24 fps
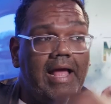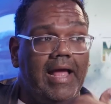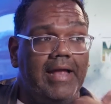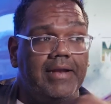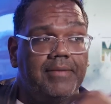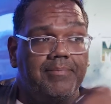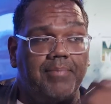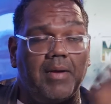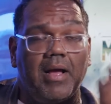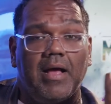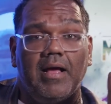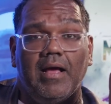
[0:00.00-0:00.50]

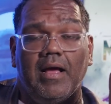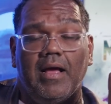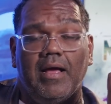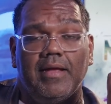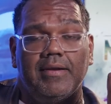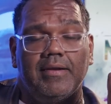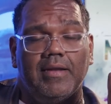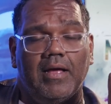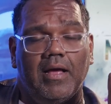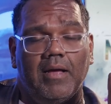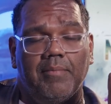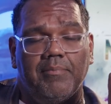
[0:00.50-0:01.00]

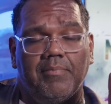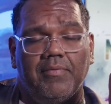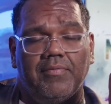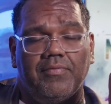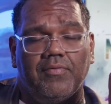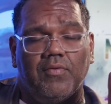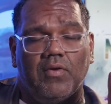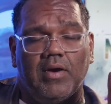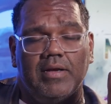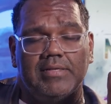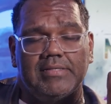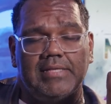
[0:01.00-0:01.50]

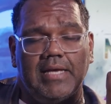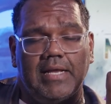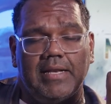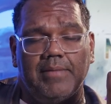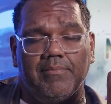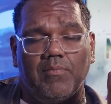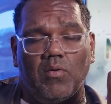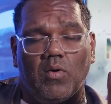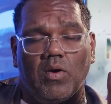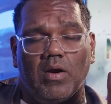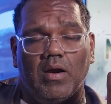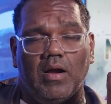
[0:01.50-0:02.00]
before I say any
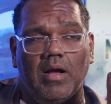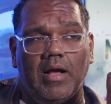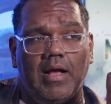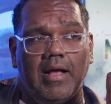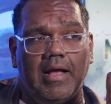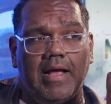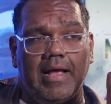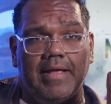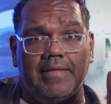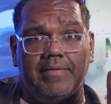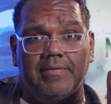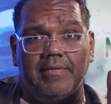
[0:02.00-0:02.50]
more,
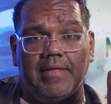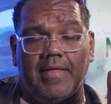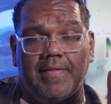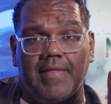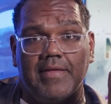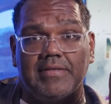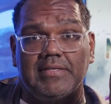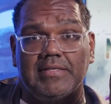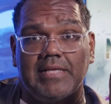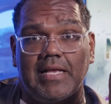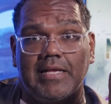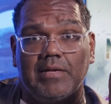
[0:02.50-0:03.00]
and
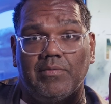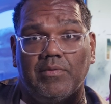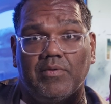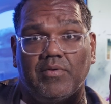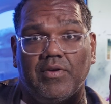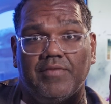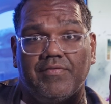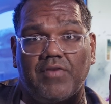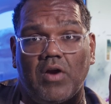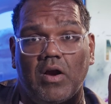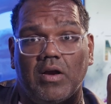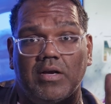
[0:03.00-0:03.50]
that's exactly what
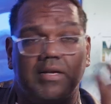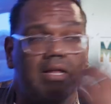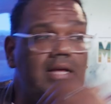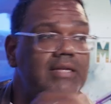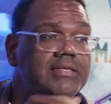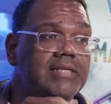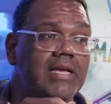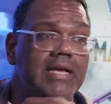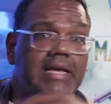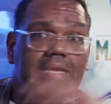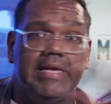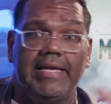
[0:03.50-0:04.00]
Greef Karga
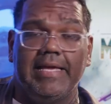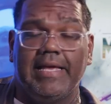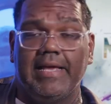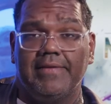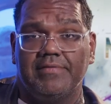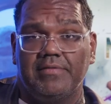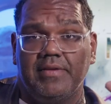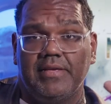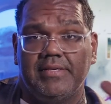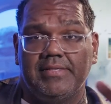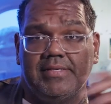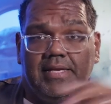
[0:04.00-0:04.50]
does.
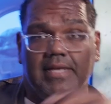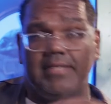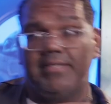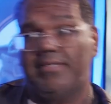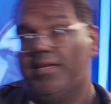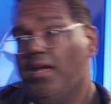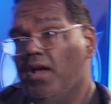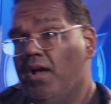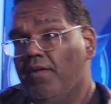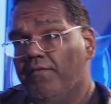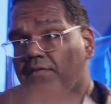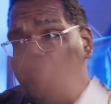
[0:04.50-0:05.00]
He says,
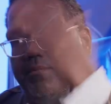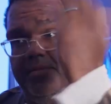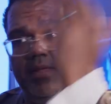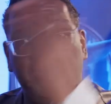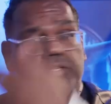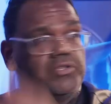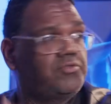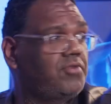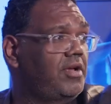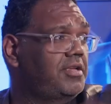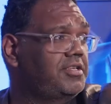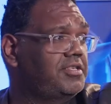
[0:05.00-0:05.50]
from
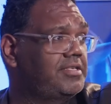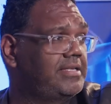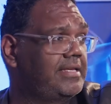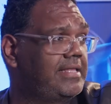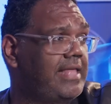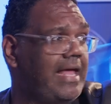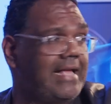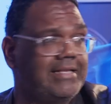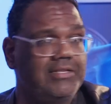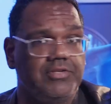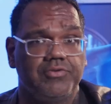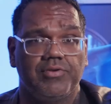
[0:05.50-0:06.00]
this stretch to
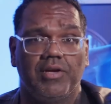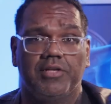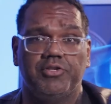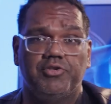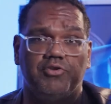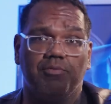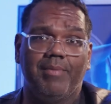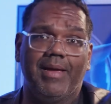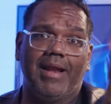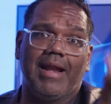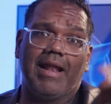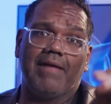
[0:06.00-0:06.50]
that stretch,
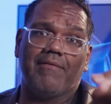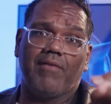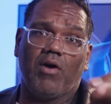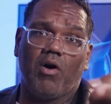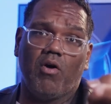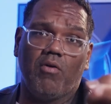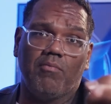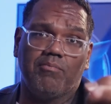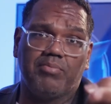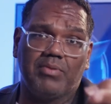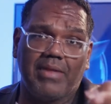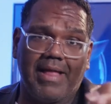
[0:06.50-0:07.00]
you may not have a
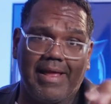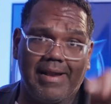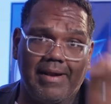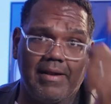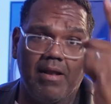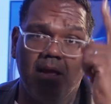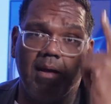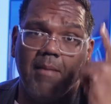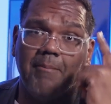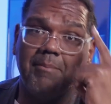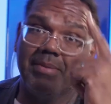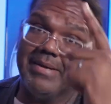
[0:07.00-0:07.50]
home planet,
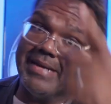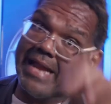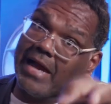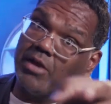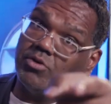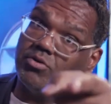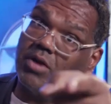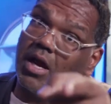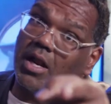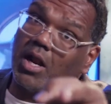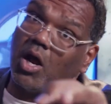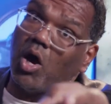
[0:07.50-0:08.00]
but now
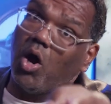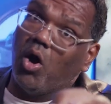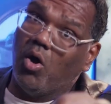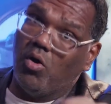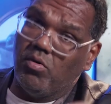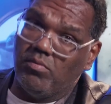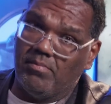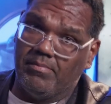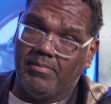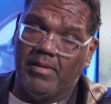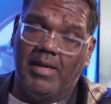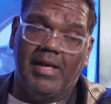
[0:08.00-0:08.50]
you got a
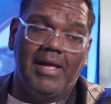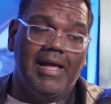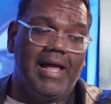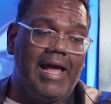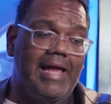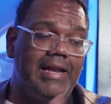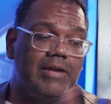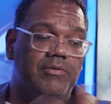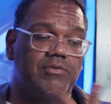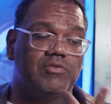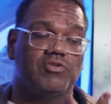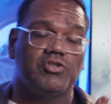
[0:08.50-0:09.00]
home.
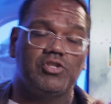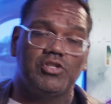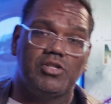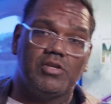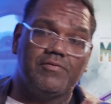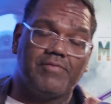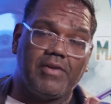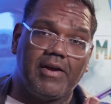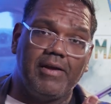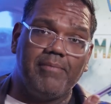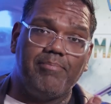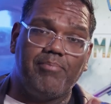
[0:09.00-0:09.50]
And it was
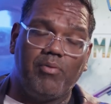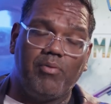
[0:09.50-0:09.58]
very